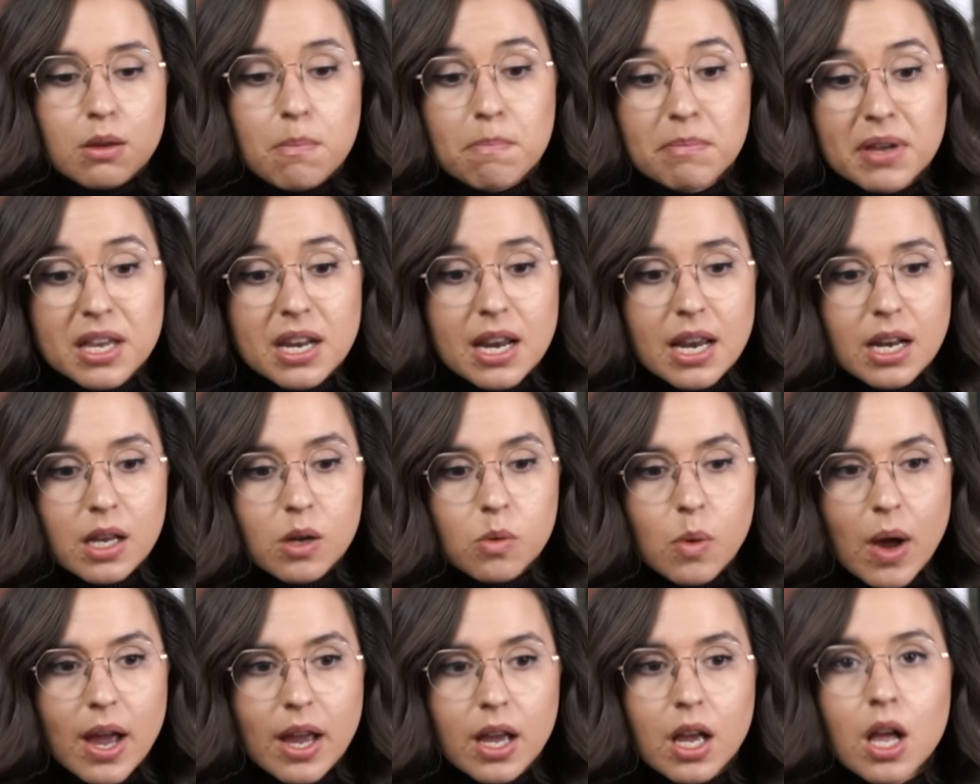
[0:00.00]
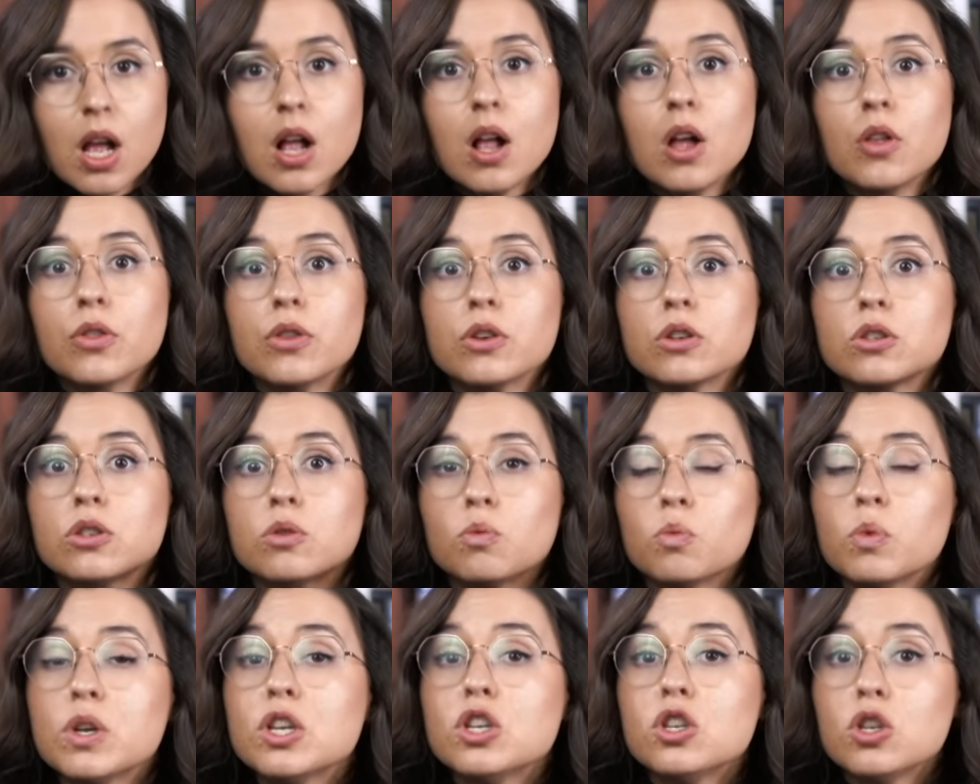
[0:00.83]
But anyway,
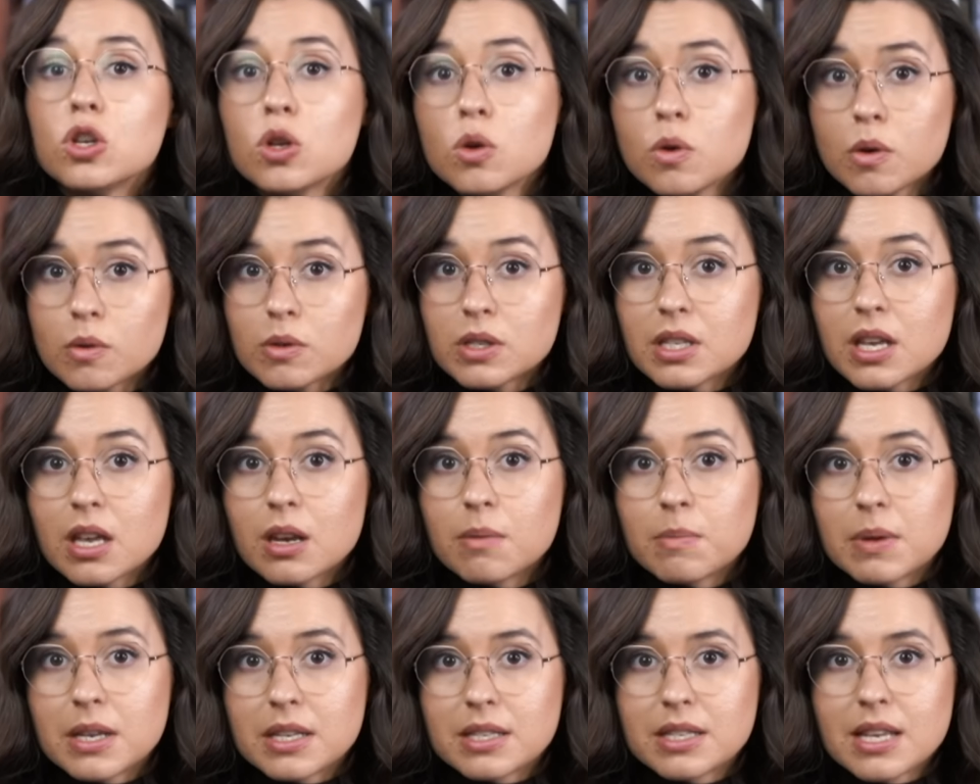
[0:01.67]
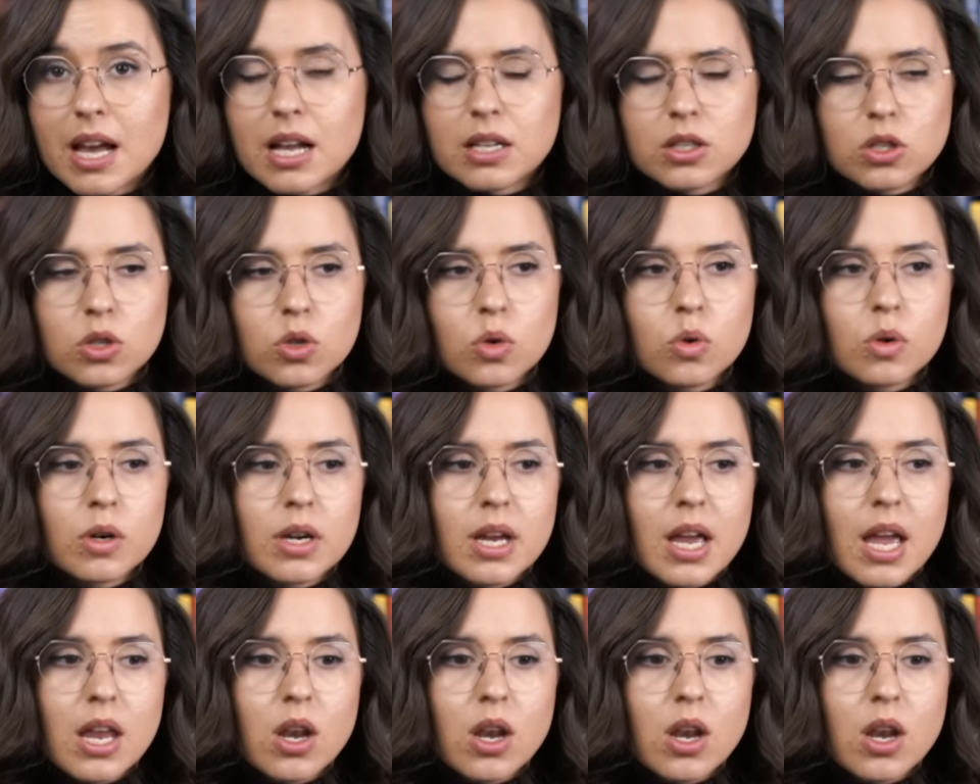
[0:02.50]
we knew it was going to be a sad story,